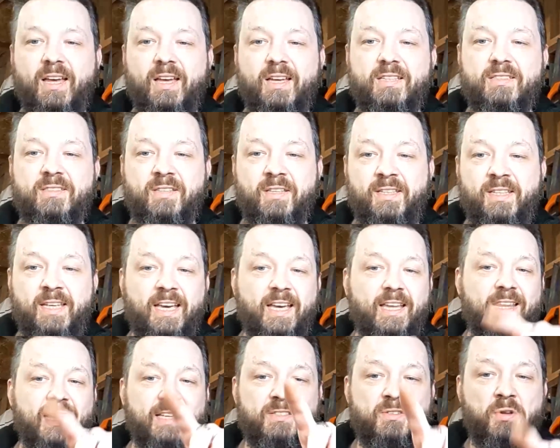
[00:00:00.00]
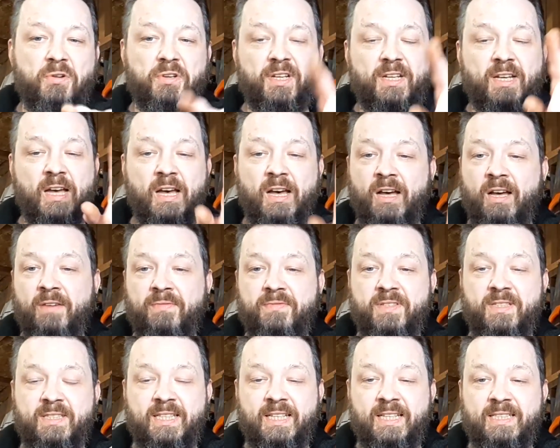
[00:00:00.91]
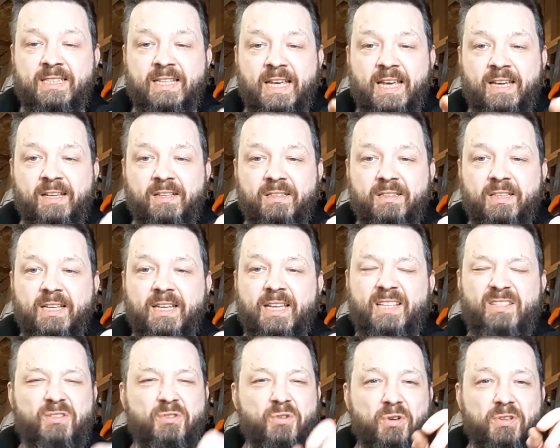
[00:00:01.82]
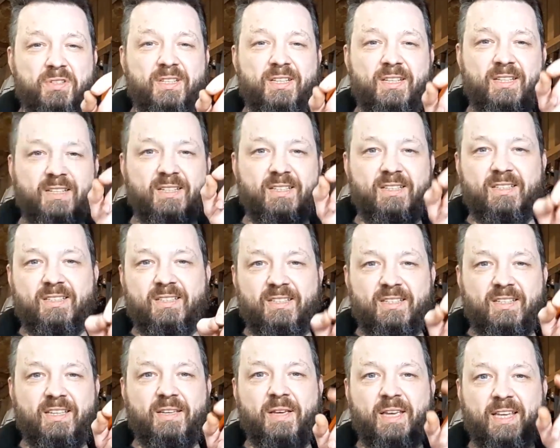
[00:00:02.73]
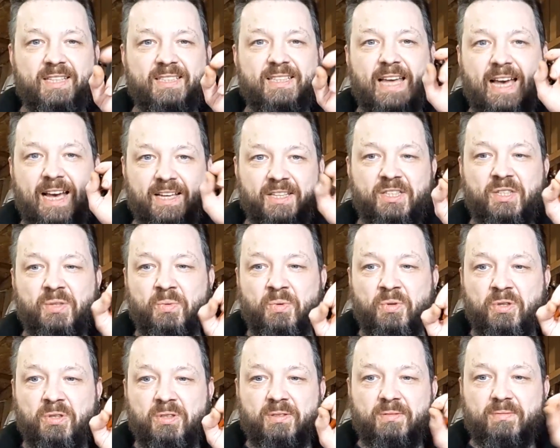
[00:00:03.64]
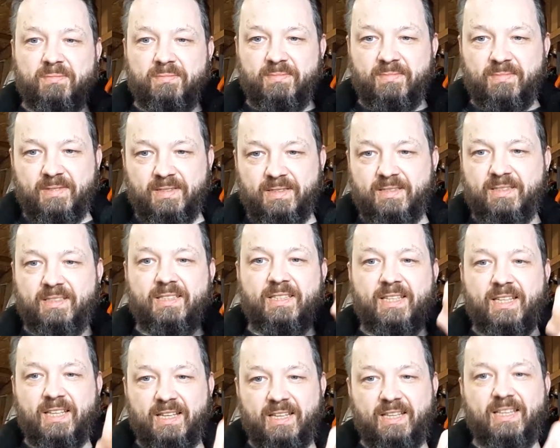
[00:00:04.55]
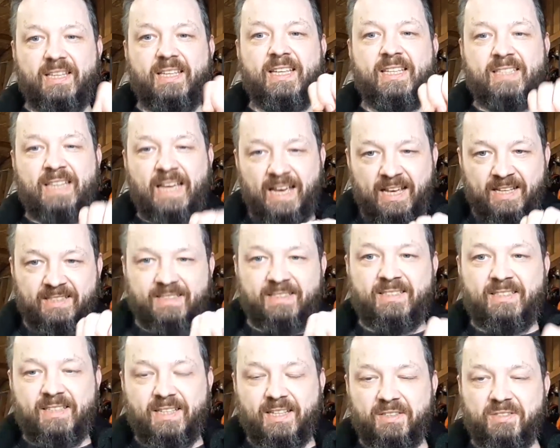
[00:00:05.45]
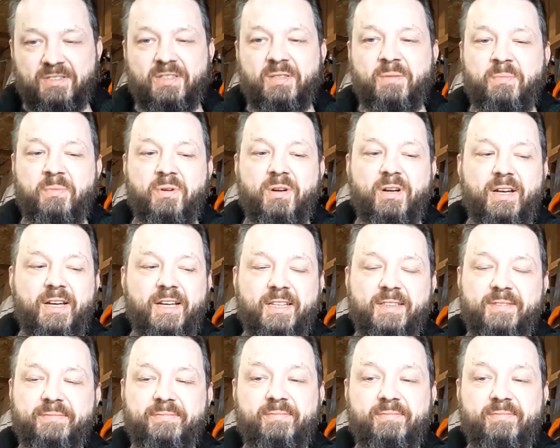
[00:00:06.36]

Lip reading: So yeah, that's not a carved detail. It's actual, he's hand stitched the briar.